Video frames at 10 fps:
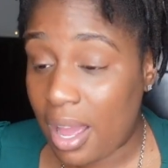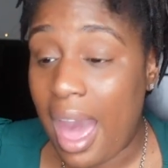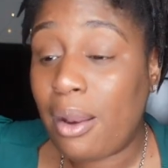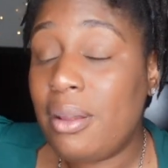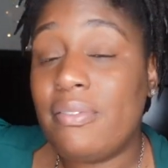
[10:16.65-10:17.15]

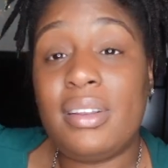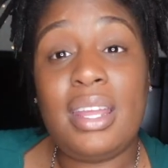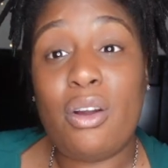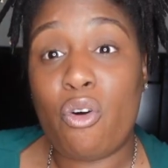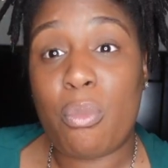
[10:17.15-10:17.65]
I don't even
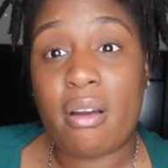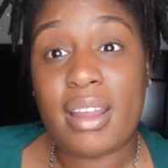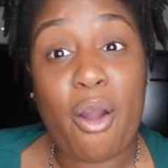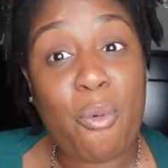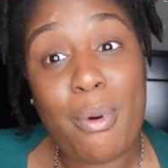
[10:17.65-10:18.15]
need
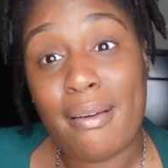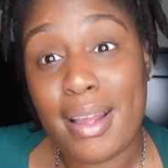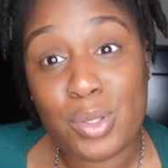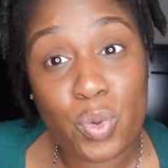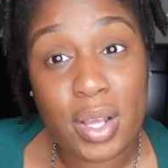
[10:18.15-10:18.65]
Omarion.
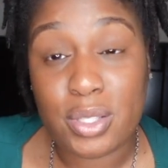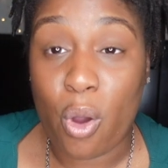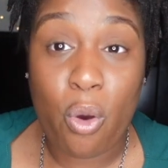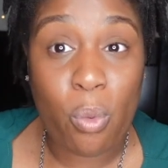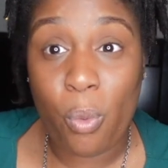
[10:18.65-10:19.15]
Omarion's on his
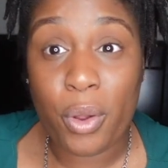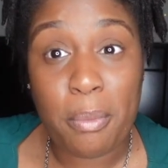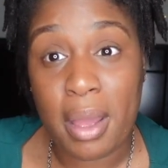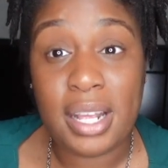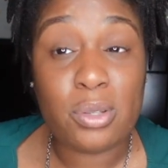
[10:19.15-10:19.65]
own
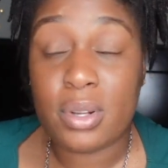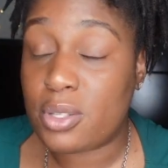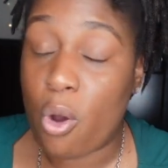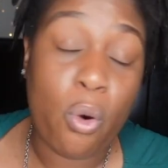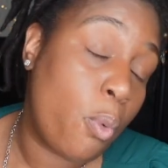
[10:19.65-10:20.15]
watermelon. He's on
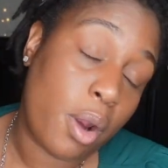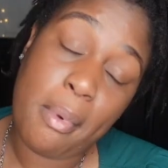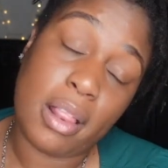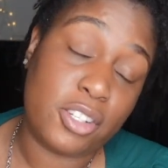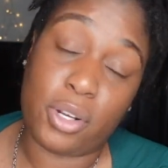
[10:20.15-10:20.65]
his own
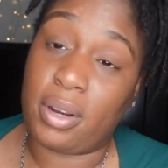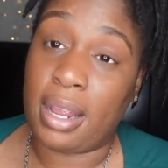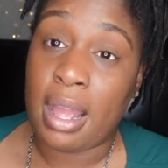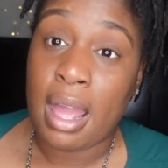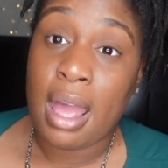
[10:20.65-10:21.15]
watermelon journey,
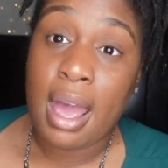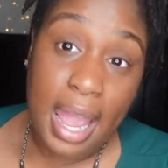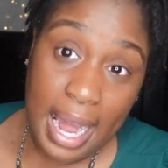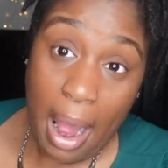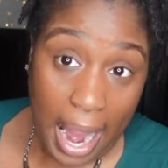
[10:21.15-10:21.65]

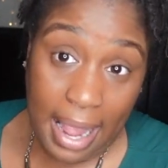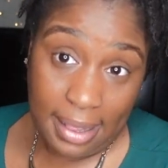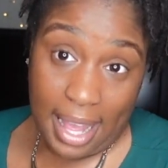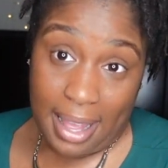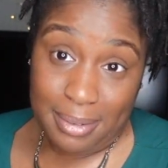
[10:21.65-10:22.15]
and I like
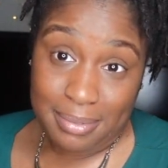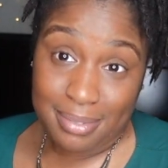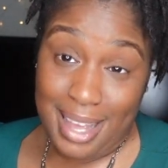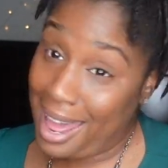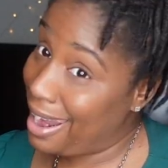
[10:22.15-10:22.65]
that.
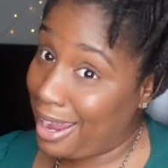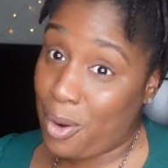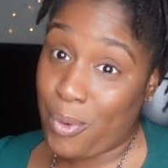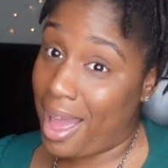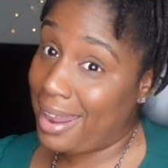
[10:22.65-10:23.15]

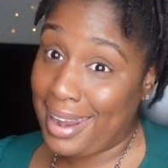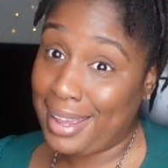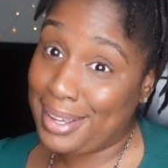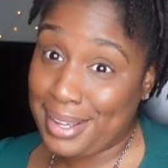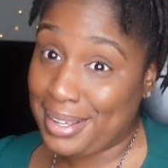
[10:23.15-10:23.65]
I
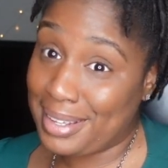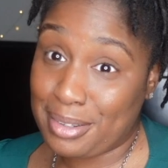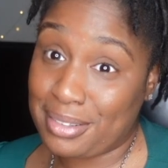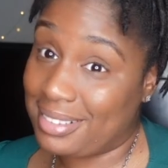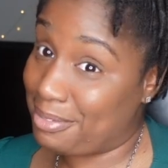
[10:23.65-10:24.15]
like a
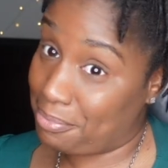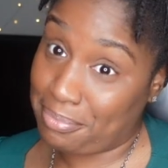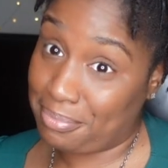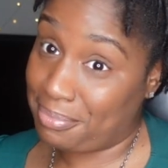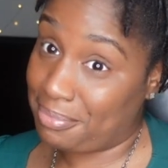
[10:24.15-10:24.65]
good.
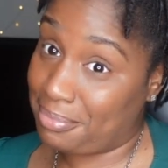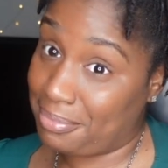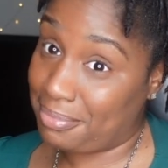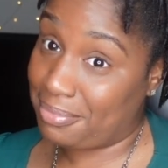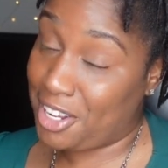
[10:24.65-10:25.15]

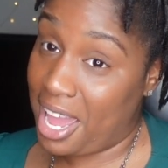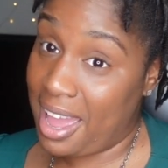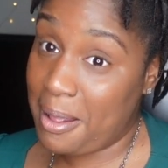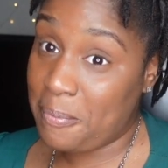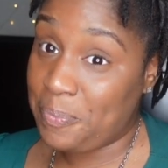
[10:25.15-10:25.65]

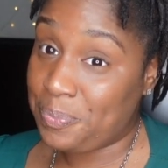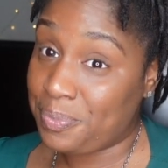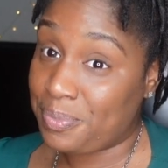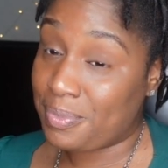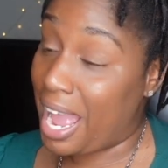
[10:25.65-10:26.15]
Okay,
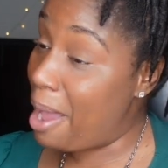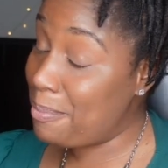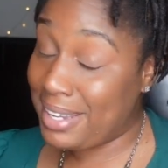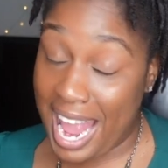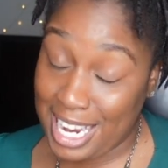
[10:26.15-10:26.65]

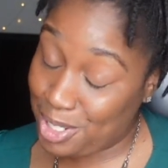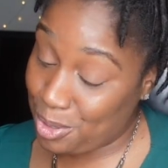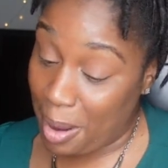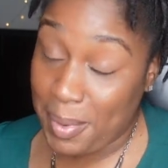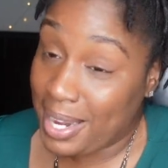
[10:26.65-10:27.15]
I'm
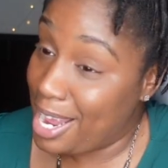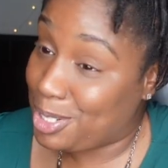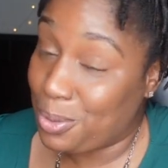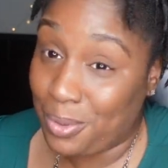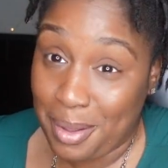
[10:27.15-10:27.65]
natural. I'm a
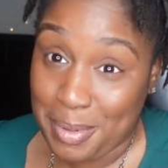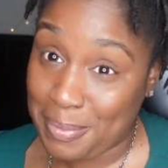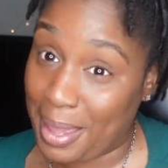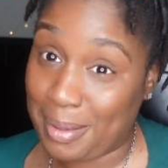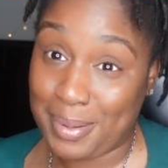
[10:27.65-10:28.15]
natural woman,
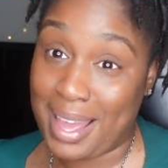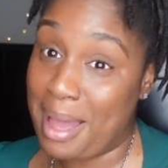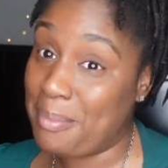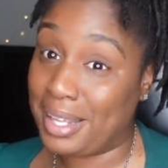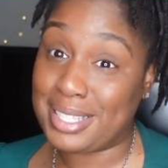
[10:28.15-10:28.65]
baby.
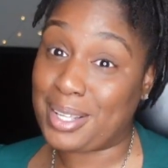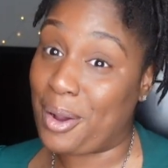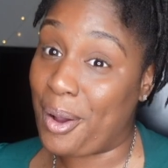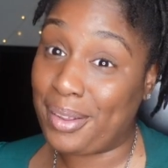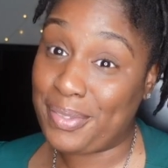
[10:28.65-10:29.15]
I'm into
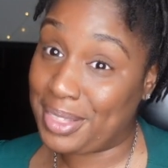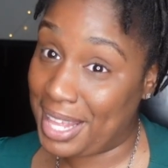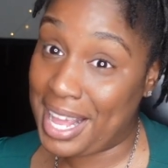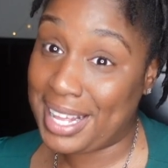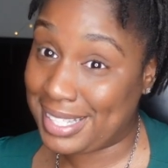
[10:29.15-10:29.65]
all of the
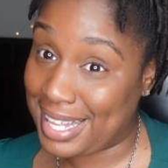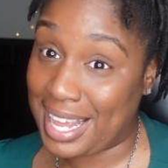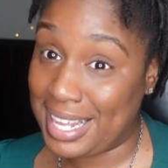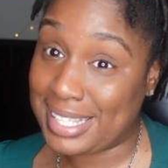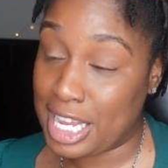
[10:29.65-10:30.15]
things that
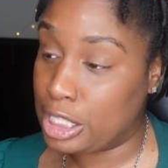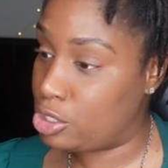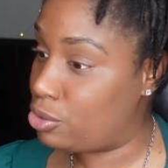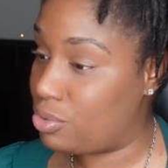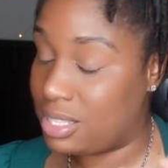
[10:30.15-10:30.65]
he's
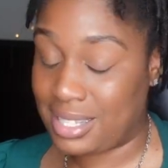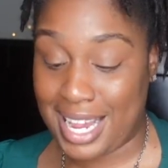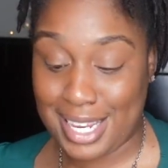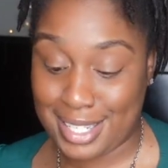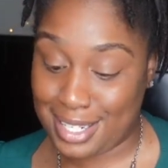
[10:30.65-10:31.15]
into, the
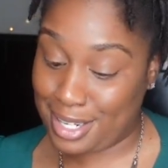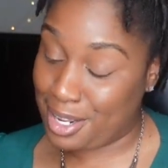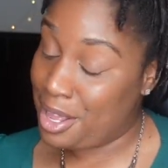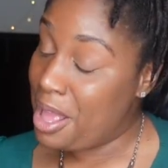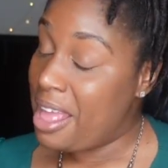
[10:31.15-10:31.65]
staging and the.